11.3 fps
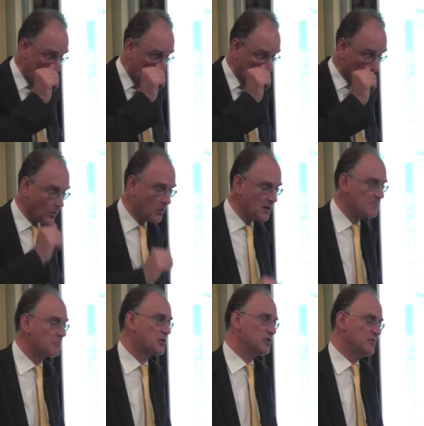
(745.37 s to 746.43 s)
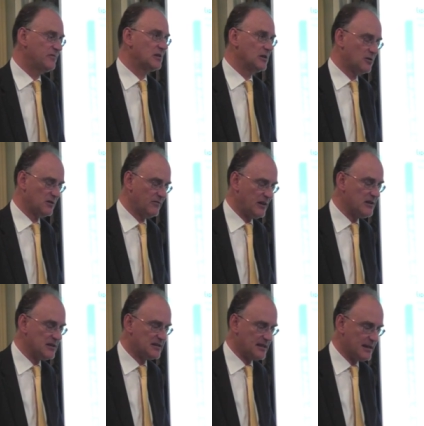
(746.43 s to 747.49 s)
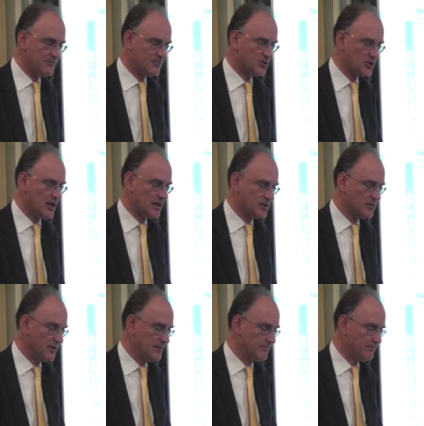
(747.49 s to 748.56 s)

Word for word: had all improved along the very same trajectory.